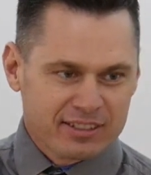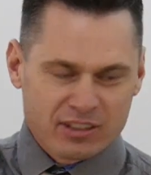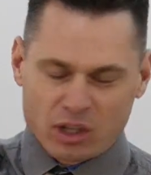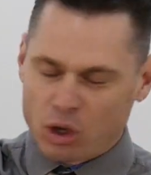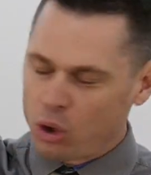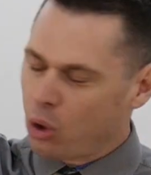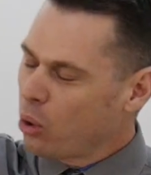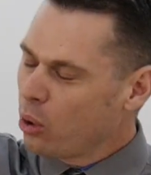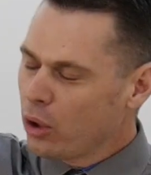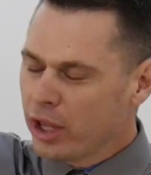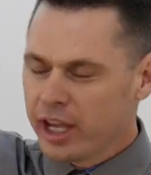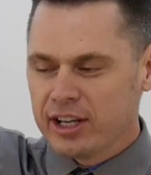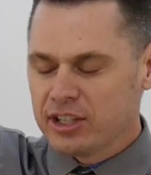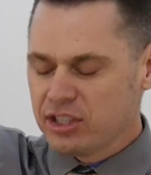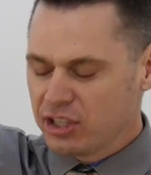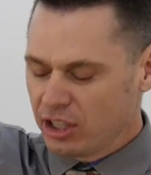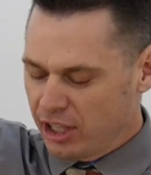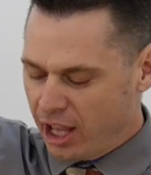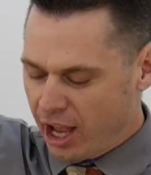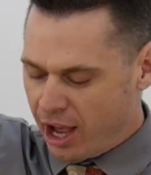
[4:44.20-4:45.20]
the whole
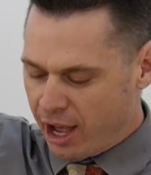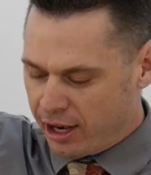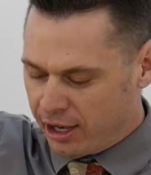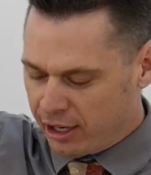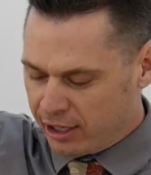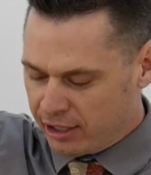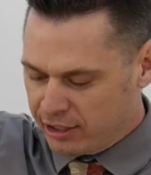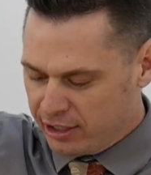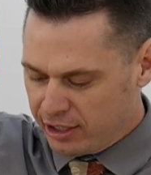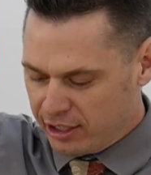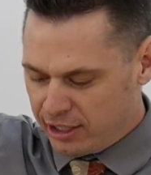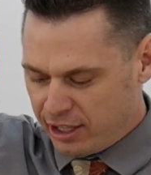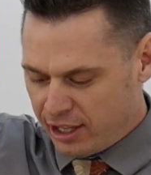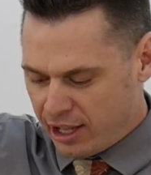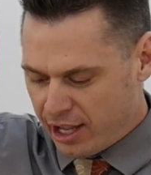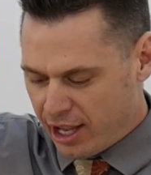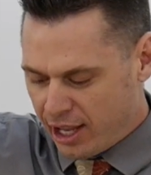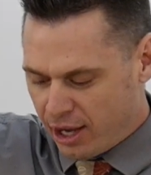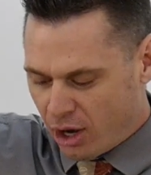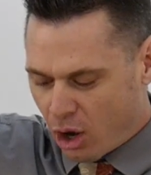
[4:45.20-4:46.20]
enchilada,
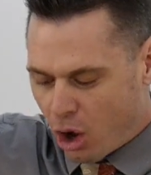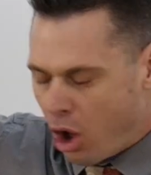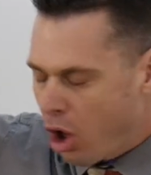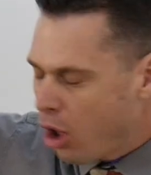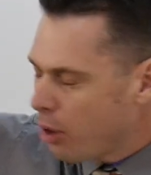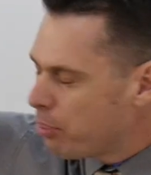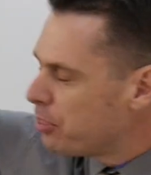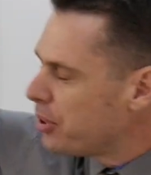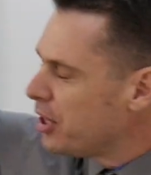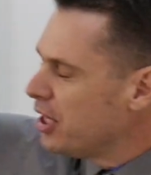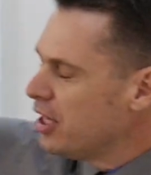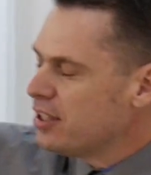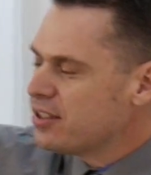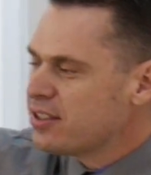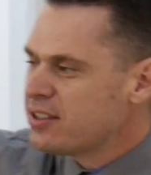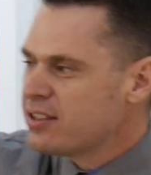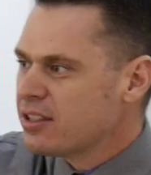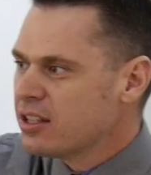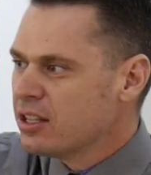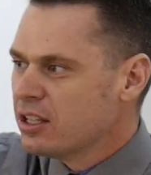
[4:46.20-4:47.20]
and all
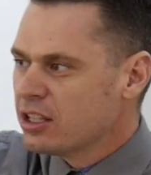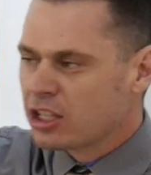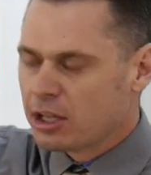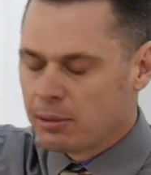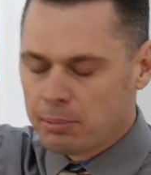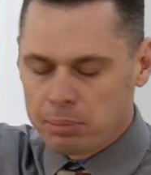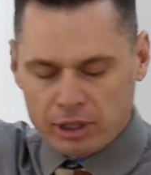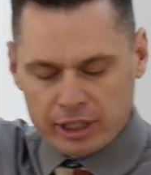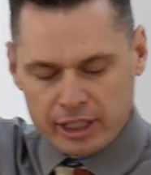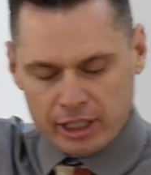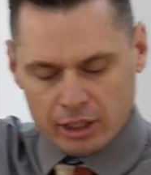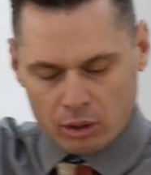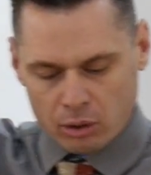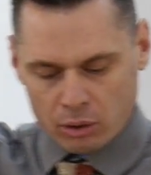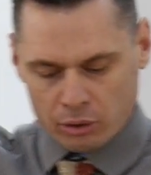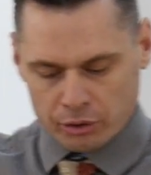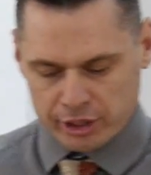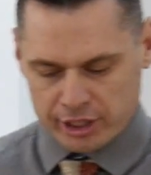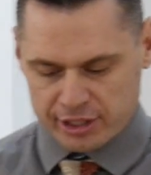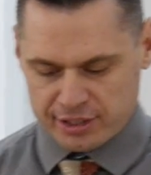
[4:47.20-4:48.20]
peace, complete
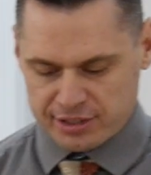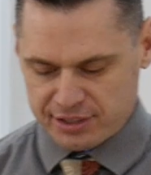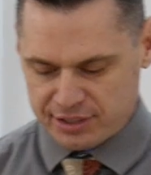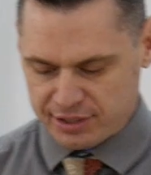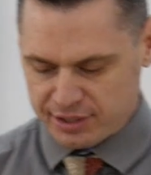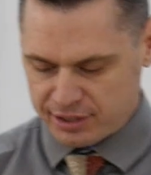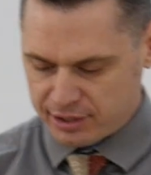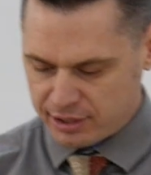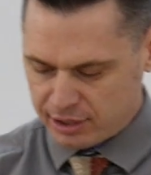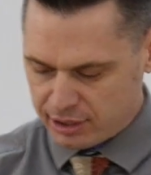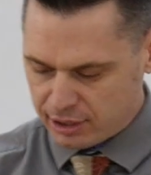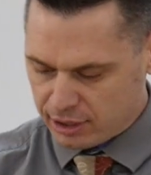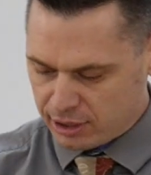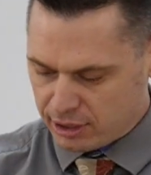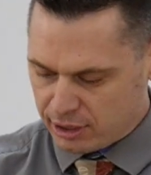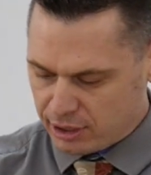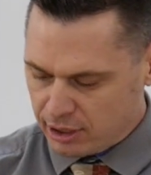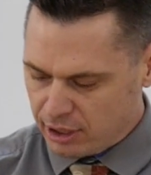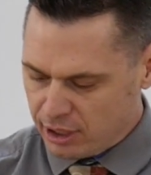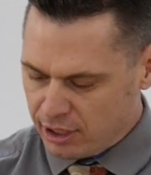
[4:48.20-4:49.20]
wholeness.
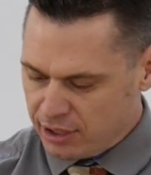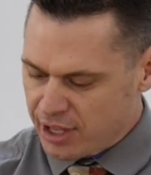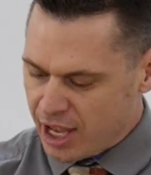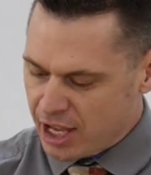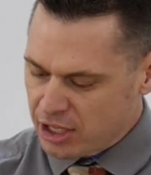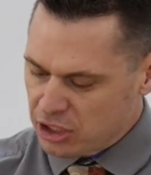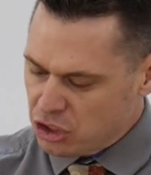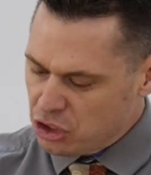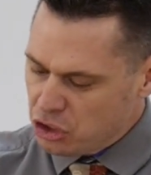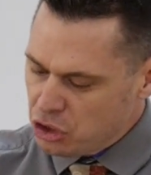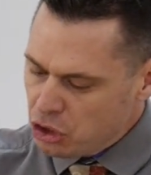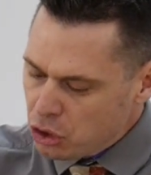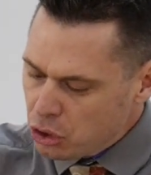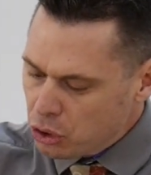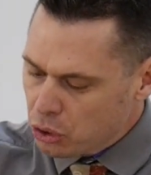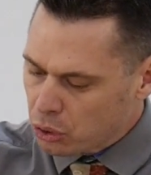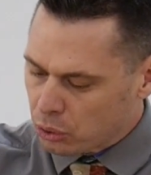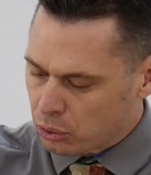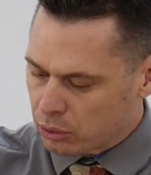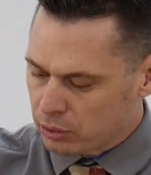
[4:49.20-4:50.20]
That
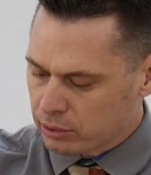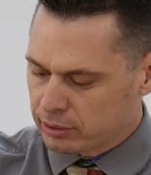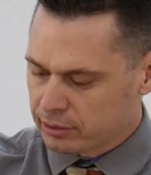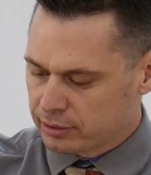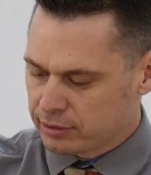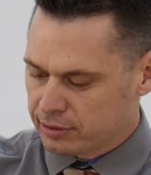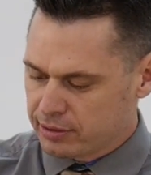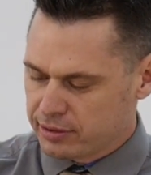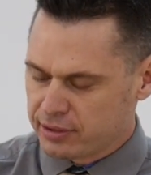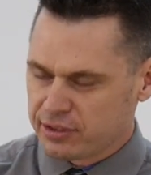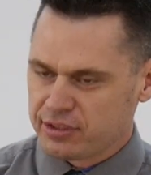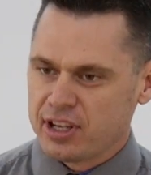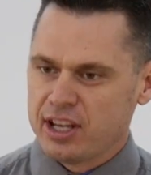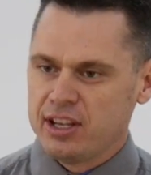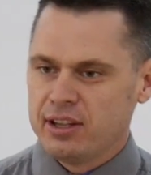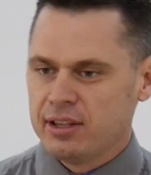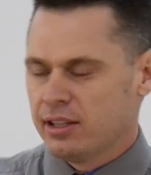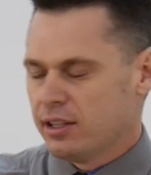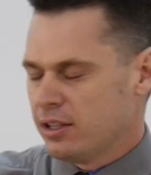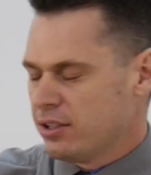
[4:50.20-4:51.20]
you
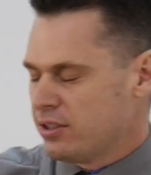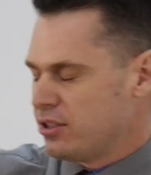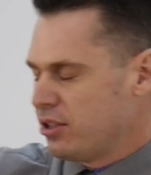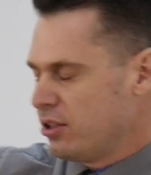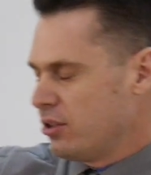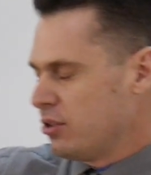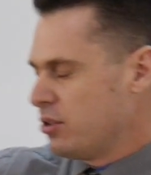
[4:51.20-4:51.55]
say, so,